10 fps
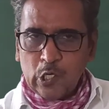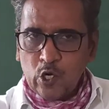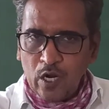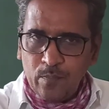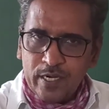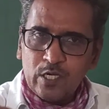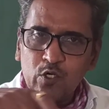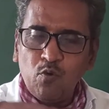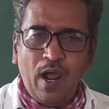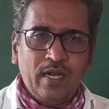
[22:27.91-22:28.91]
dropped
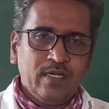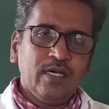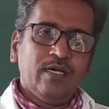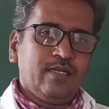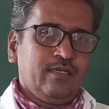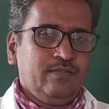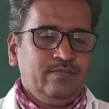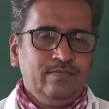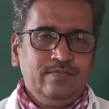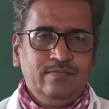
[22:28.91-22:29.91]
into
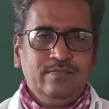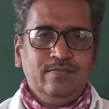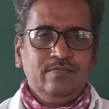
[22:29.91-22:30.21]
water,